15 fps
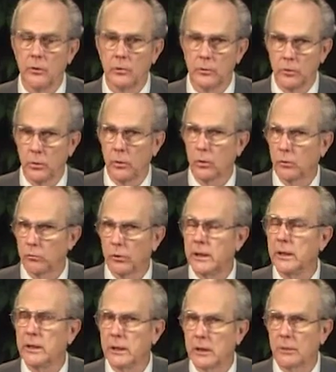your
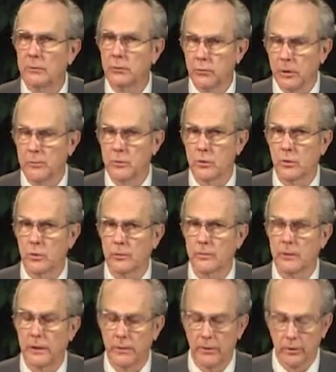reading of Scripture
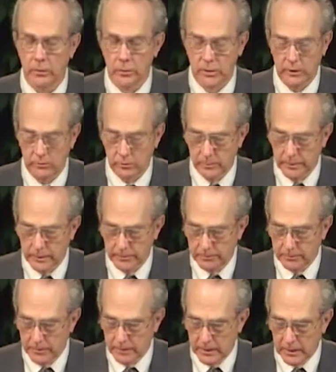in the New Testament.
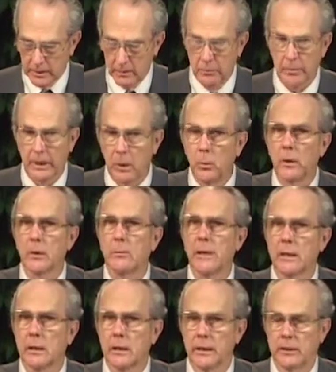But I want to
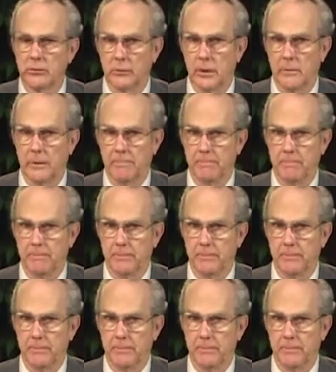make a list of them.